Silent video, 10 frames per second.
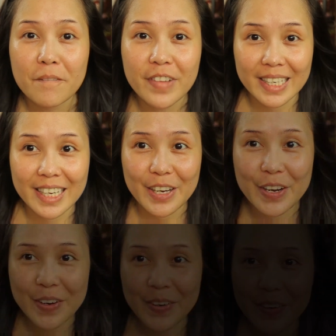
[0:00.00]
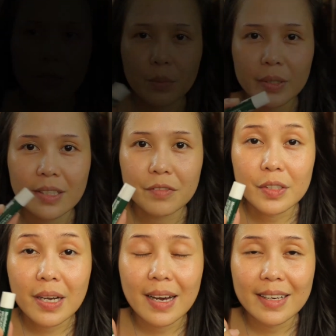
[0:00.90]
video. So
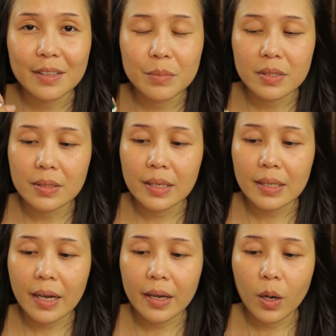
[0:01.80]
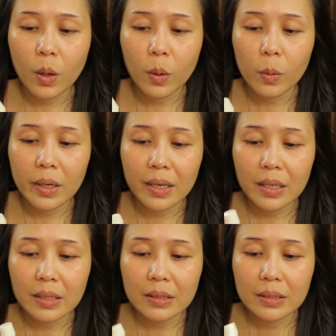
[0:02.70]
whenever I am sick, I
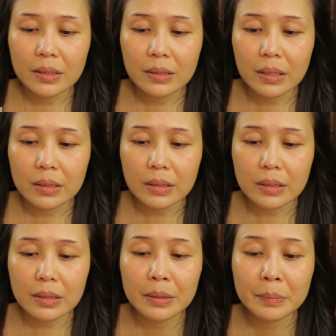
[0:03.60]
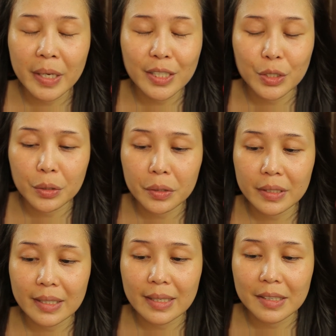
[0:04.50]
always make sure
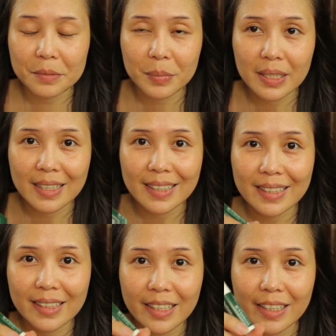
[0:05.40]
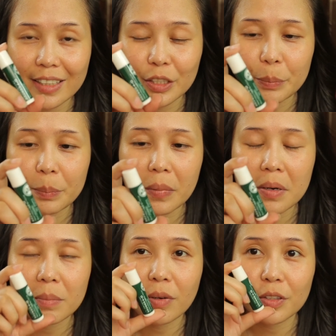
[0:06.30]
that I apply a lip
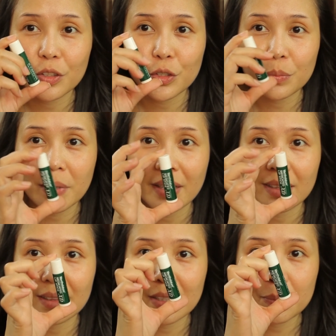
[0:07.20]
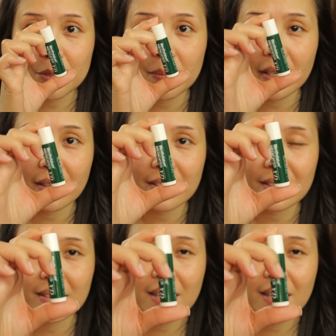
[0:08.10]
balm onto my lips, because